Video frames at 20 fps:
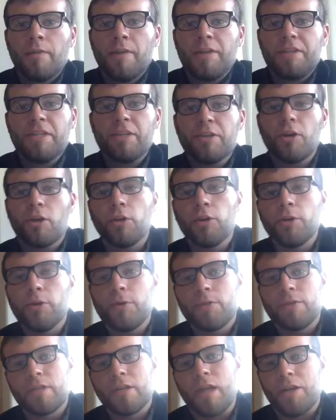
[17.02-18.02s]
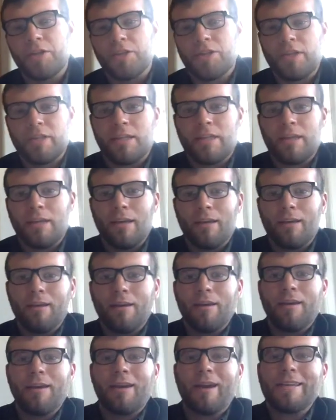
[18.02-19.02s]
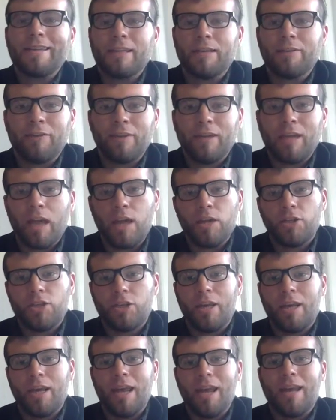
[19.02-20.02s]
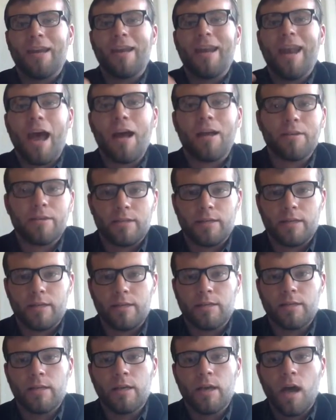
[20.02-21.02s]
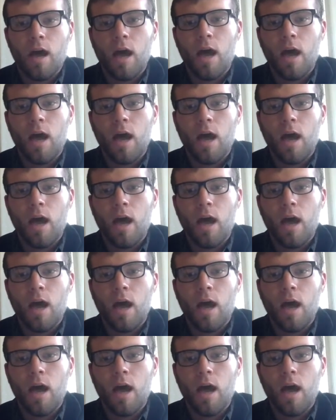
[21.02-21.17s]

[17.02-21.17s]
This includes not just an identification and analysis